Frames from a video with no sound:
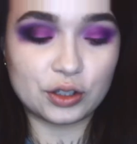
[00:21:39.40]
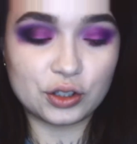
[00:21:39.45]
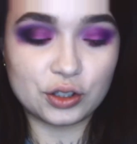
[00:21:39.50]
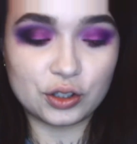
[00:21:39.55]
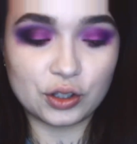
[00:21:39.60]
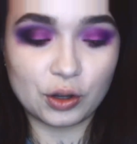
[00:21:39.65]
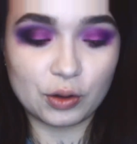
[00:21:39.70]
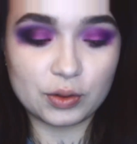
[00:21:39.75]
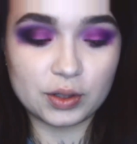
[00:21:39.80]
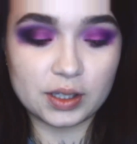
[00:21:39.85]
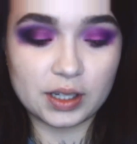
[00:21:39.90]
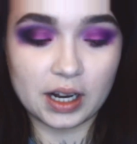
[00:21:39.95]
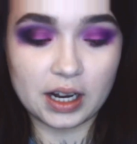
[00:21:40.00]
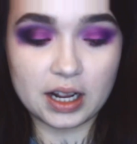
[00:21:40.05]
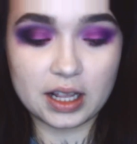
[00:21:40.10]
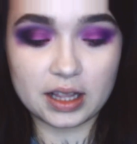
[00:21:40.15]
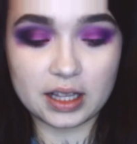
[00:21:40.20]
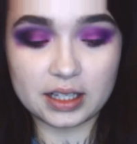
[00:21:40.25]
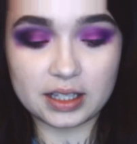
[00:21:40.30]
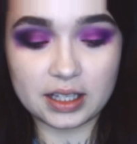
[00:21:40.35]
So
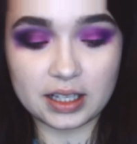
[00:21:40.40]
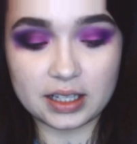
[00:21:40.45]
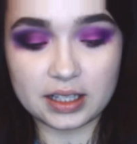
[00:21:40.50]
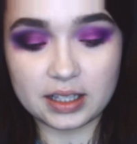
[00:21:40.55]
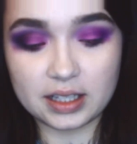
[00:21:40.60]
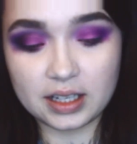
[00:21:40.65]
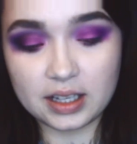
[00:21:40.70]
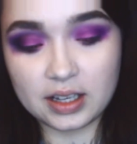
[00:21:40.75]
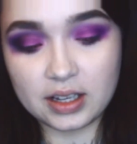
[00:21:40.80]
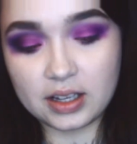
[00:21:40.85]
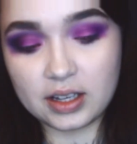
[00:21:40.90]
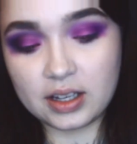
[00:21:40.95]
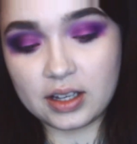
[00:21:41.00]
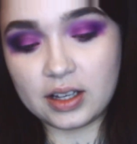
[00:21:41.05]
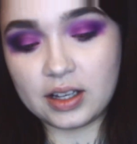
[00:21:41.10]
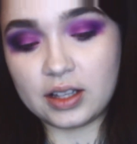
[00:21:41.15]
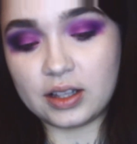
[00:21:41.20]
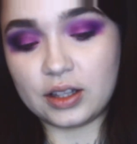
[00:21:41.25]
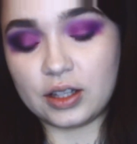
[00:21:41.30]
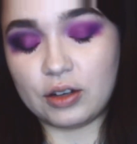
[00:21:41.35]
stunning. This is
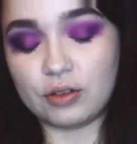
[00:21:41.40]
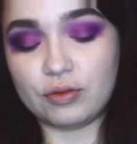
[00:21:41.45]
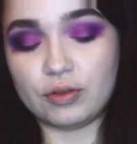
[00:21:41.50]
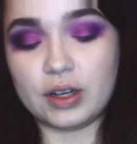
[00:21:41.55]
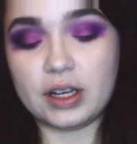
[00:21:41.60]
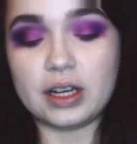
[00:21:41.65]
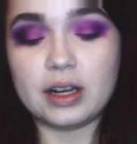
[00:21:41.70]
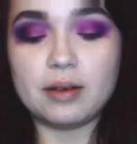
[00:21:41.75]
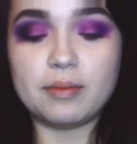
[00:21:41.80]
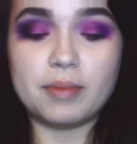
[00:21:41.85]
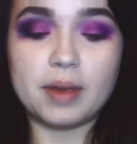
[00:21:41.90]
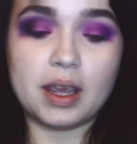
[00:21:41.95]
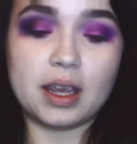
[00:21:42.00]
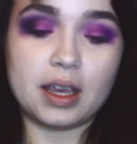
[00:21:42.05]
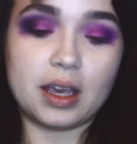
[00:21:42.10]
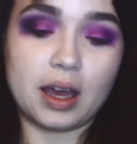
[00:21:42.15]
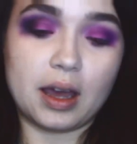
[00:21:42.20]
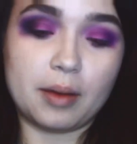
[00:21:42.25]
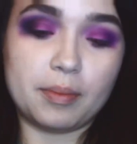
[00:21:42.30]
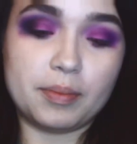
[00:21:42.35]
Lorena
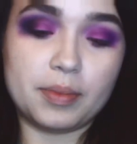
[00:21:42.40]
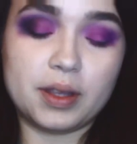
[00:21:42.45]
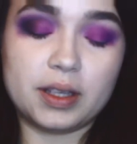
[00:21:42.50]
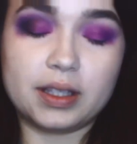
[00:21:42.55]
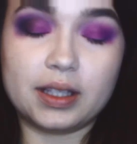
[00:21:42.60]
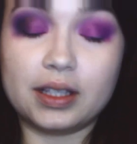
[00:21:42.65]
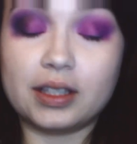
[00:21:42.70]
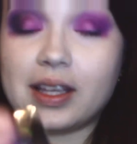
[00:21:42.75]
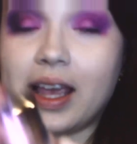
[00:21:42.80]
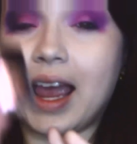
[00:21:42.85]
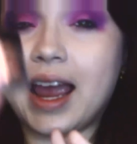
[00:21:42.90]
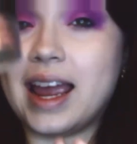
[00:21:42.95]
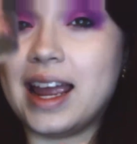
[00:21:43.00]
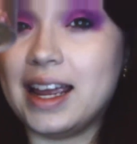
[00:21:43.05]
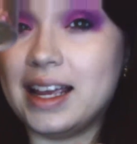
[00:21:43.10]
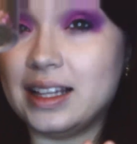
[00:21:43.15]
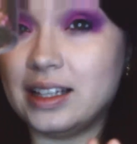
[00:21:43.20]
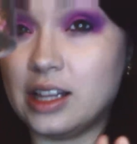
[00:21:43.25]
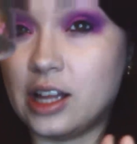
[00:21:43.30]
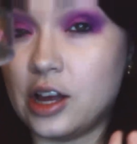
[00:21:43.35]
Makeup. This is
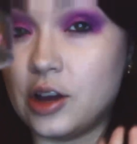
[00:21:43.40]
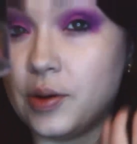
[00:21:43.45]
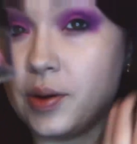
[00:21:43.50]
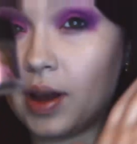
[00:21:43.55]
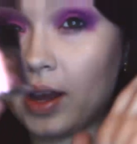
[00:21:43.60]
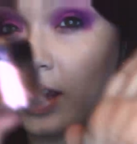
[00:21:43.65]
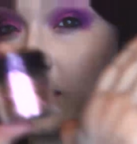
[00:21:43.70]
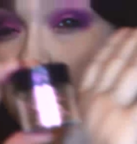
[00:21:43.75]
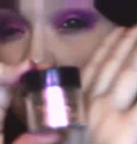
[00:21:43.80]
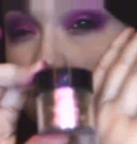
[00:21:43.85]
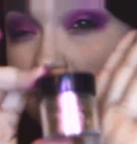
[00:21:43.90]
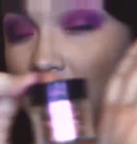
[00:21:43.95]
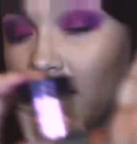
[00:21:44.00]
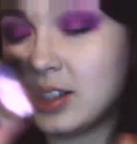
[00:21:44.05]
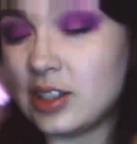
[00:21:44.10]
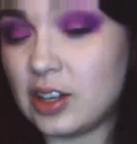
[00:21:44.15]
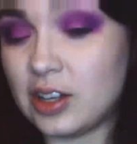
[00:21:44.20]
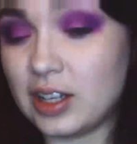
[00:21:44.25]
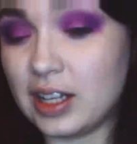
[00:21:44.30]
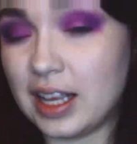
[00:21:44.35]
Halo. I got
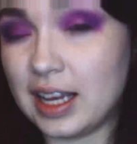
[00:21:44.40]
this on